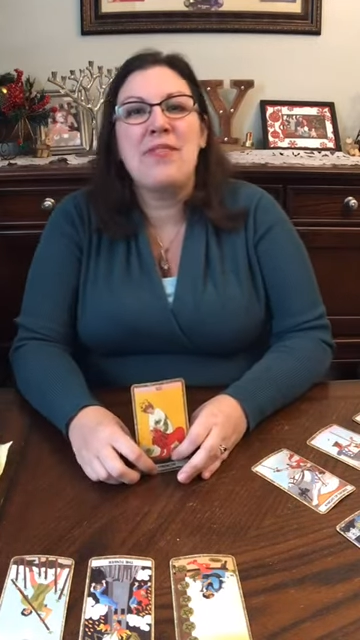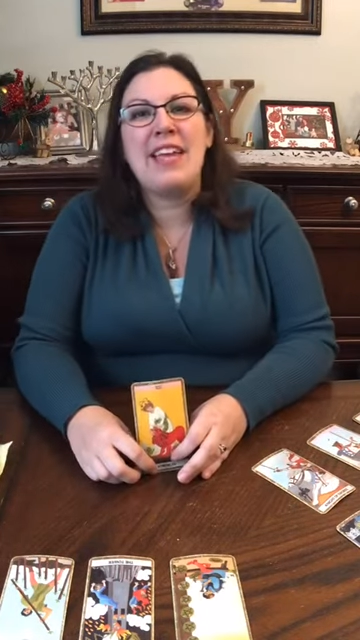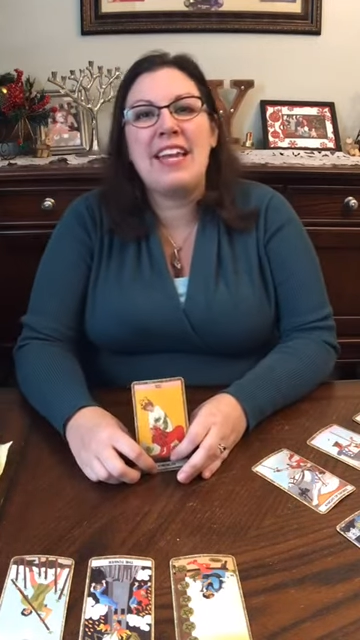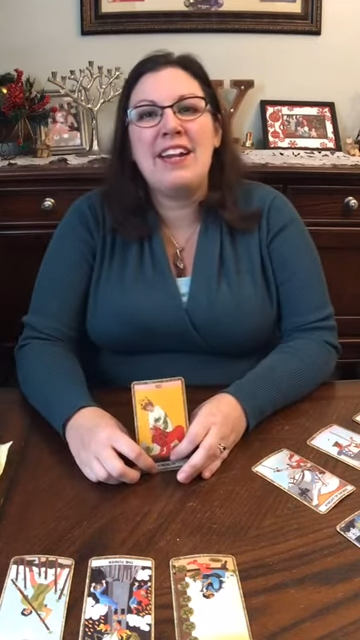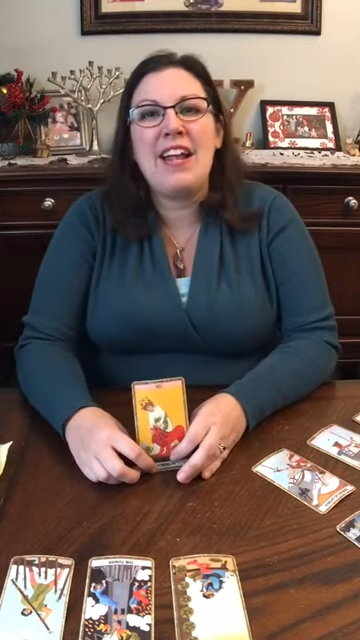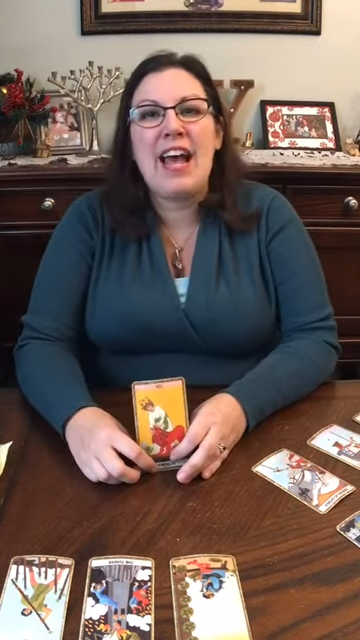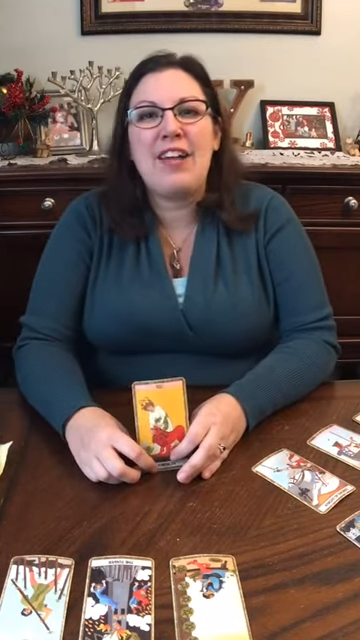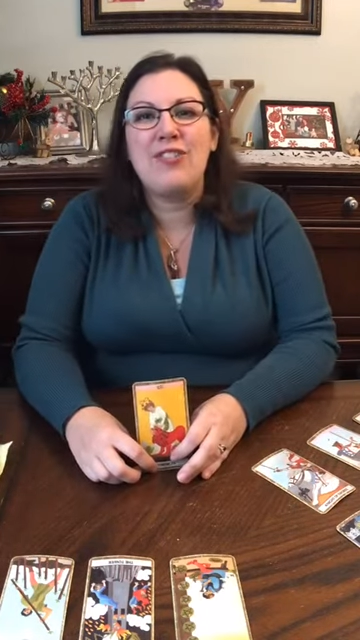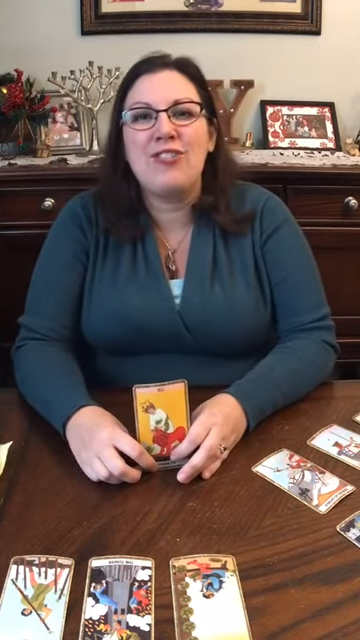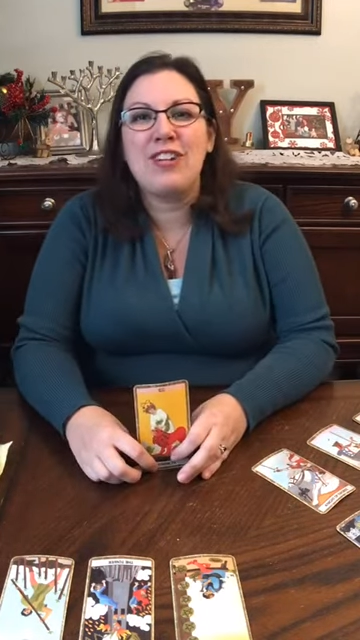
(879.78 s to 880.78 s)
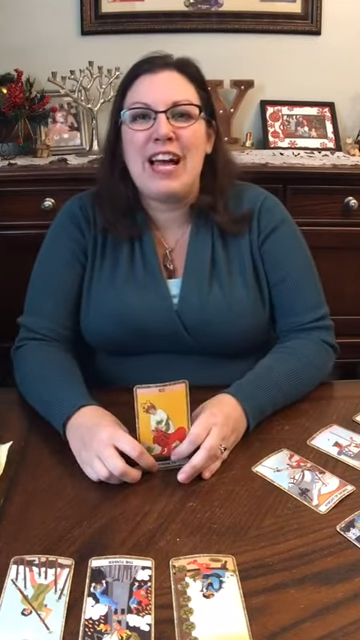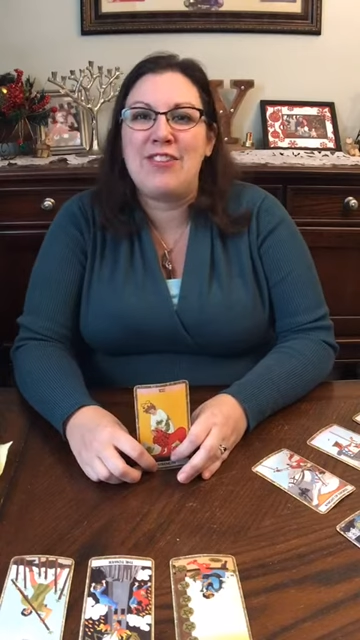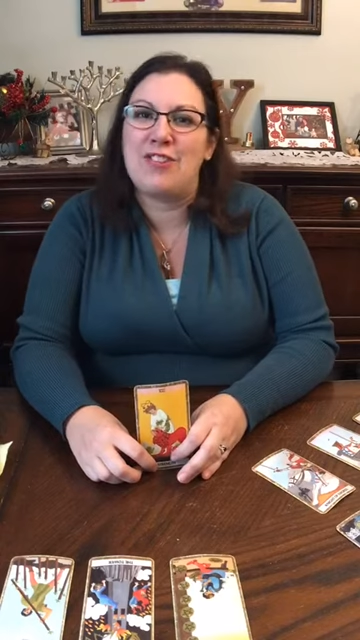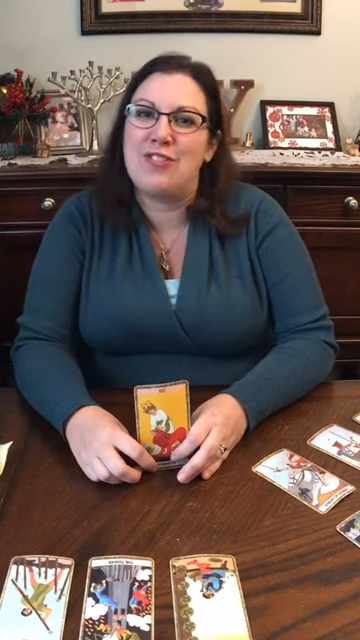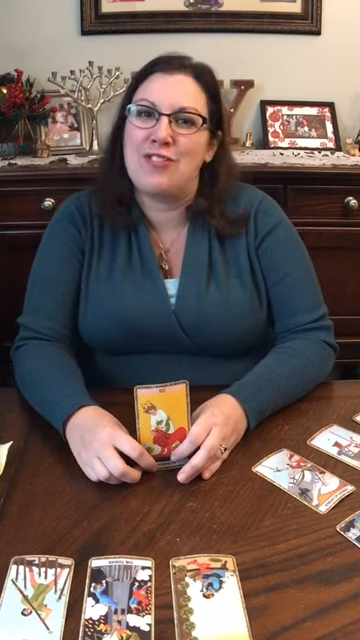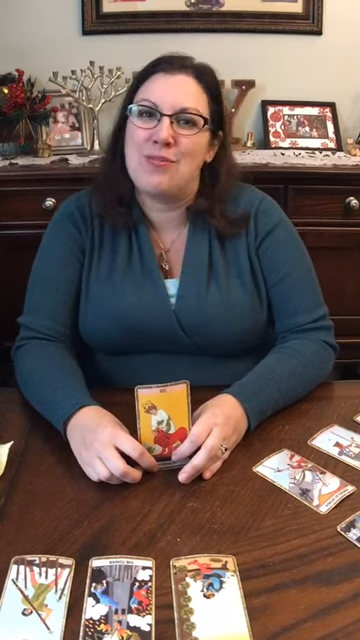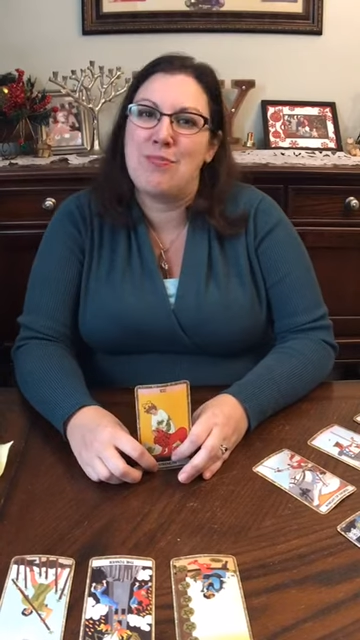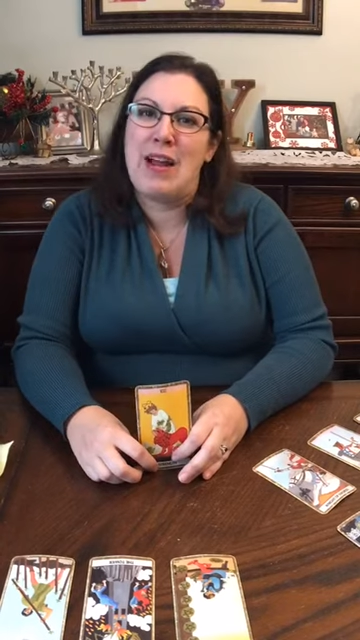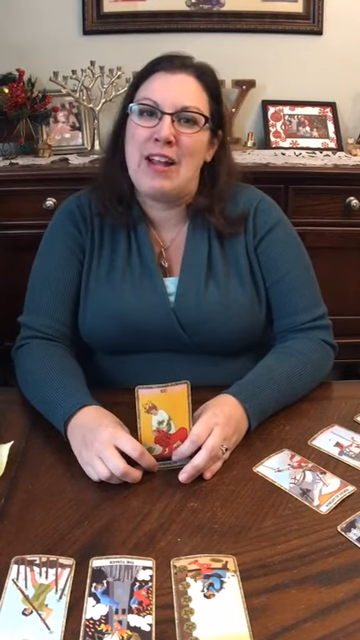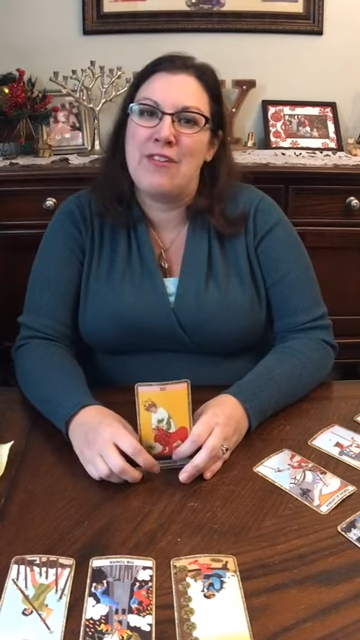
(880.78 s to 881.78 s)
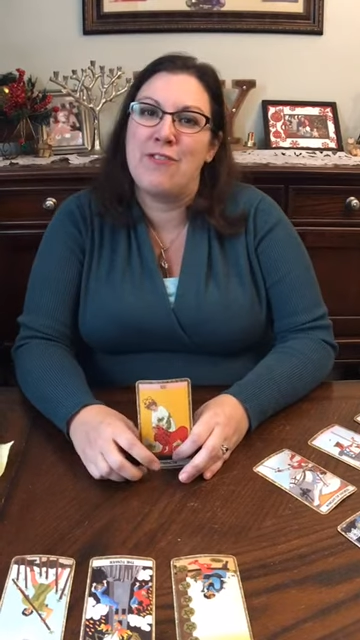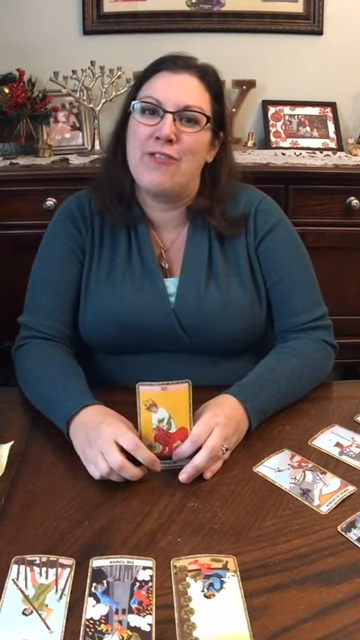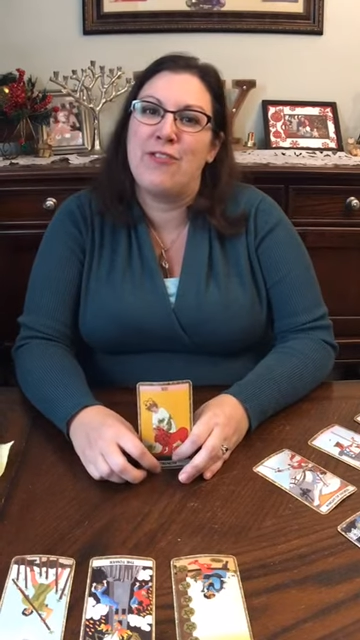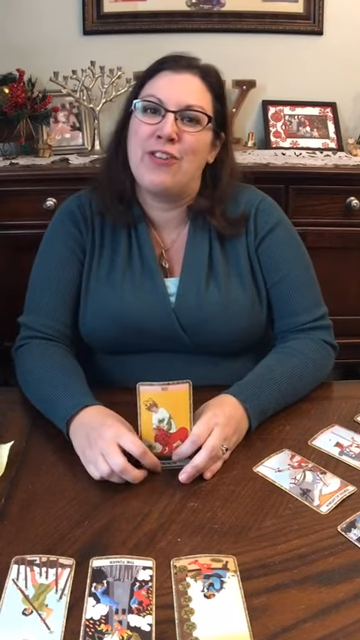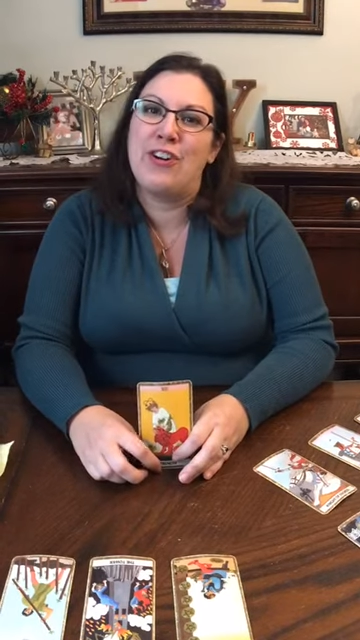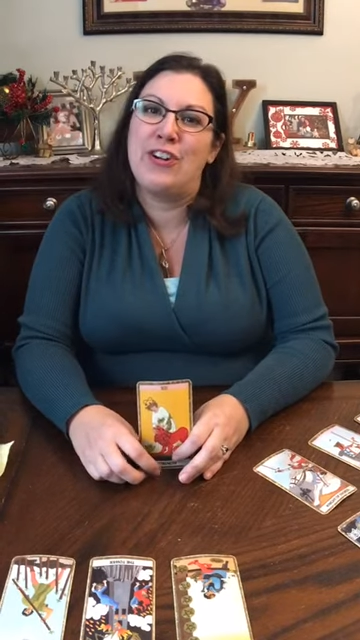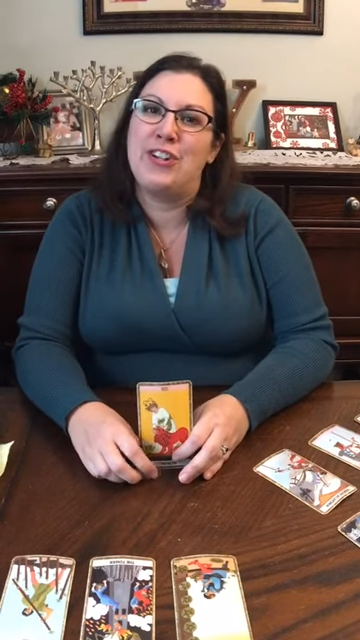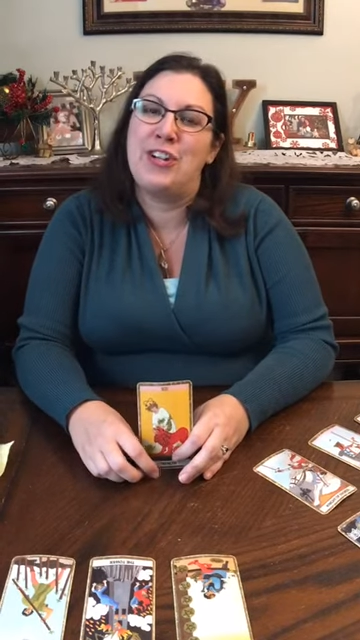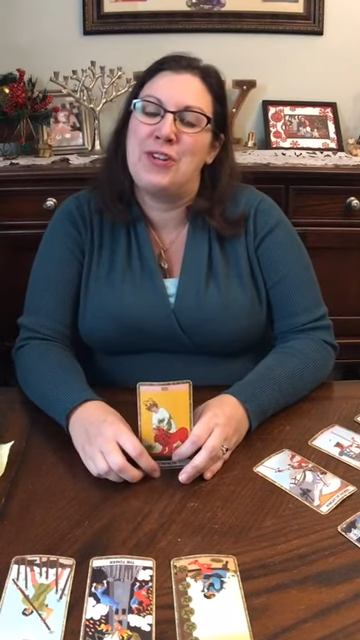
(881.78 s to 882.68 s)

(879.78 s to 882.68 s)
get an astrological spread for